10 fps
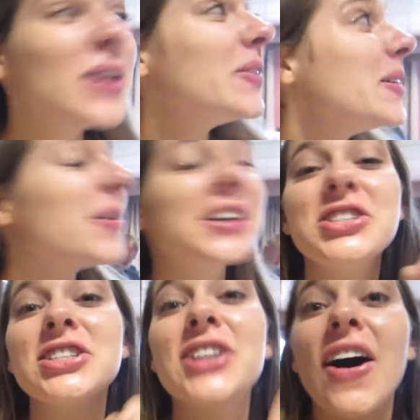We
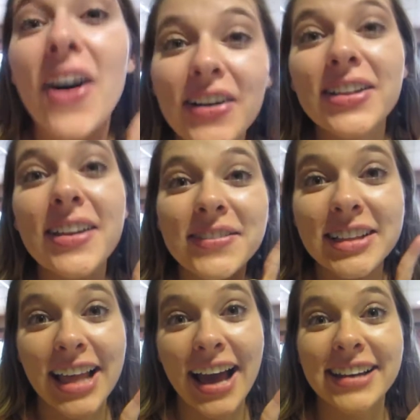watched all of
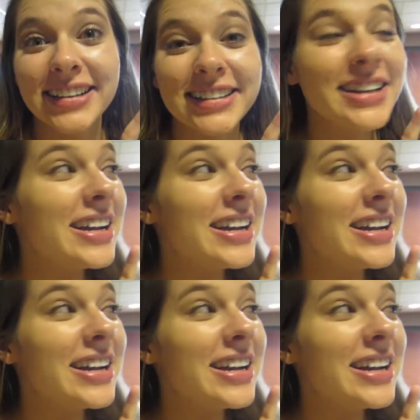Aladdin.